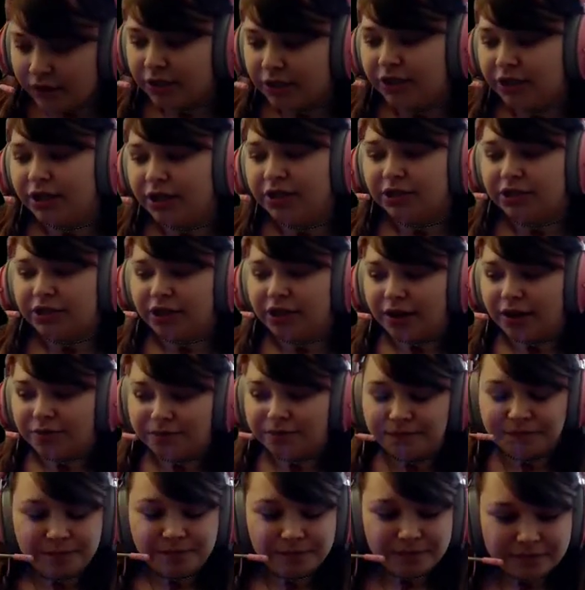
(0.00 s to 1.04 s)
Good job.
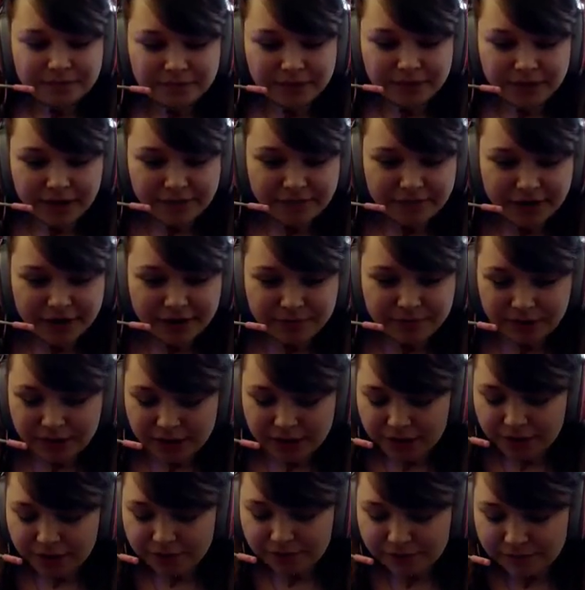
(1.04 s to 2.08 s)
I'm very proud
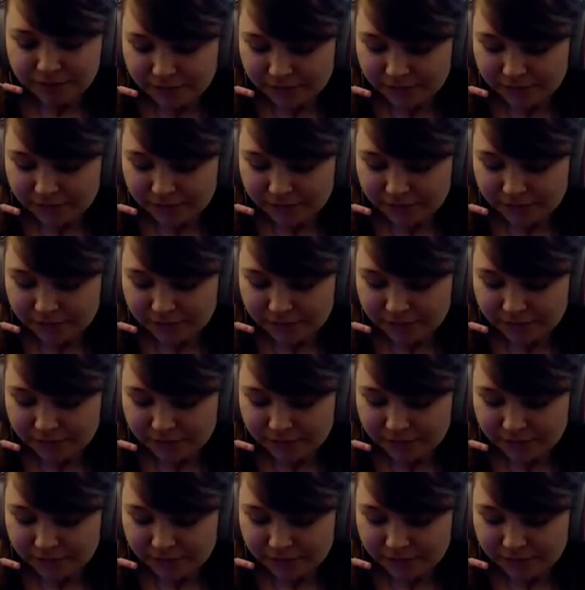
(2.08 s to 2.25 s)
of you.